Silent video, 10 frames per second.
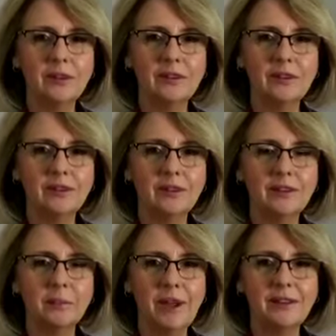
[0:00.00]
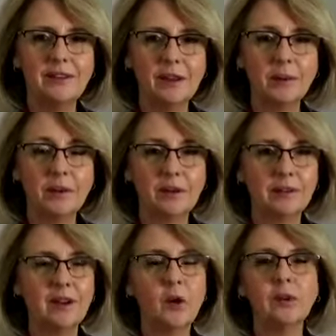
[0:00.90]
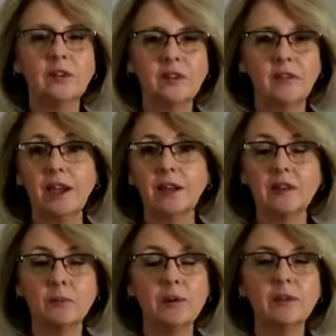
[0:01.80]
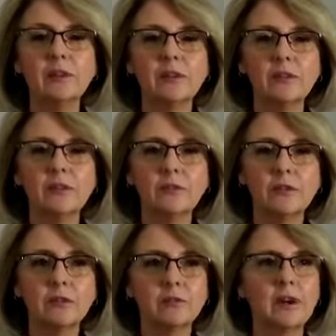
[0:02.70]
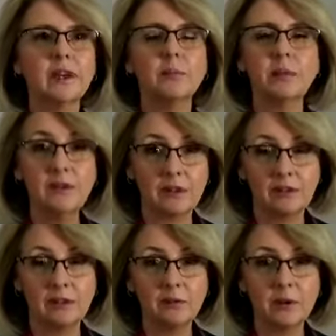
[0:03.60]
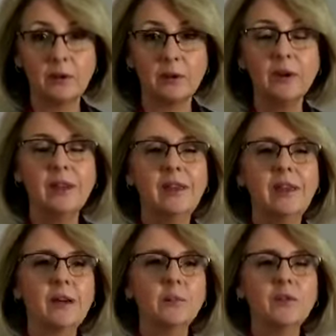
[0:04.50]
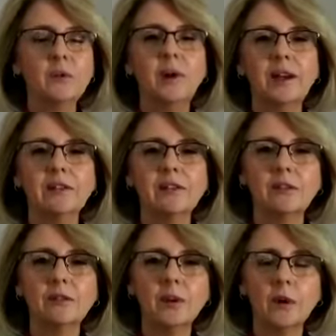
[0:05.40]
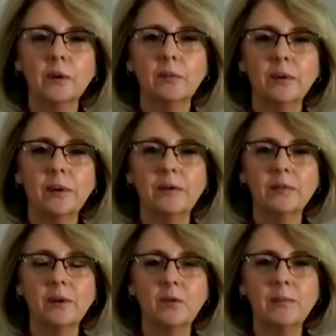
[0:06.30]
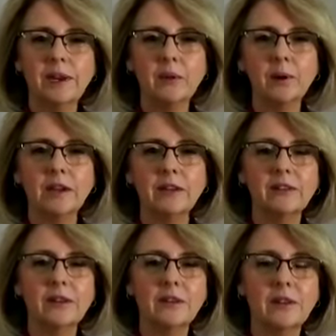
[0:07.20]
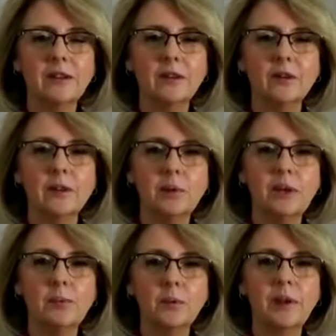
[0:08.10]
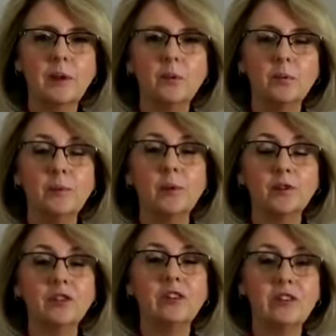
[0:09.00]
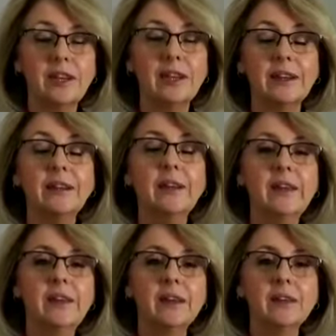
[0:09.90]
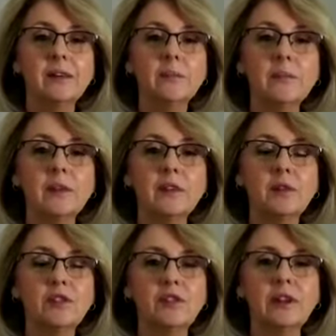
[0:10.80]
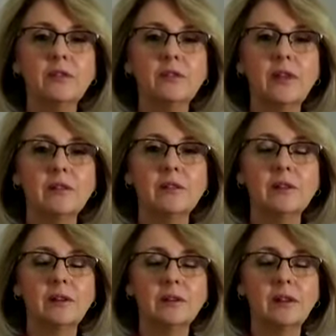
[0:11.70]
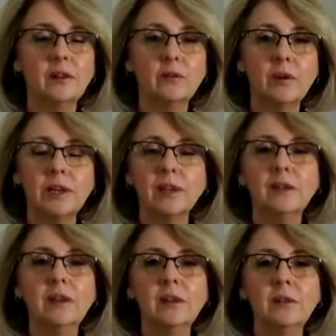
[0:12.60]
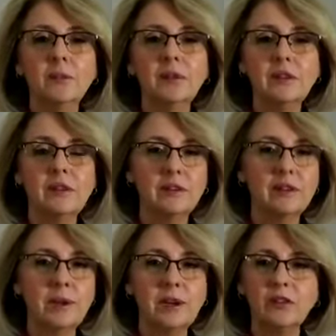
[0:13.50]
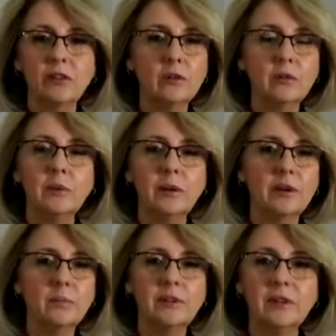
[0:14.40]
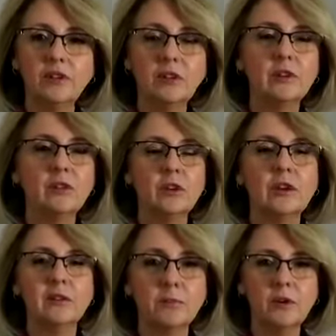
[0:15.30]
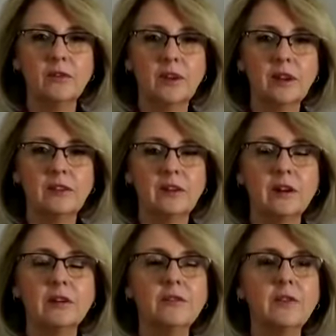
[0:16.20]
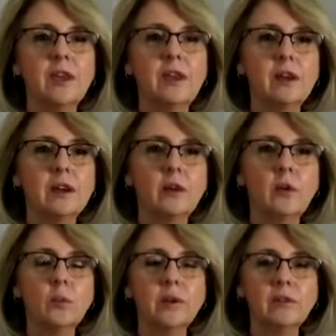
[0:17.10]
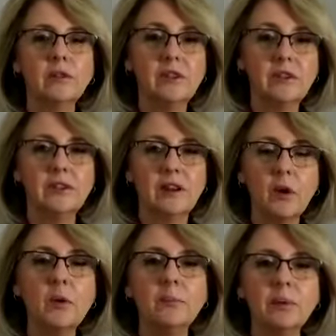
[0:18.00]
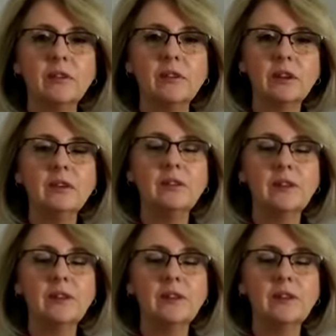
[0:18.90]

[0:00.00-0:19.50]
a pandemic that no one's ever had experience of running a business through. And we've all had to sort of cope in all many ways. And I think a lot of the people that will be watching today, especially if they're, running businesses in a managerial position, trying to motivate staff, or whether it is their own business,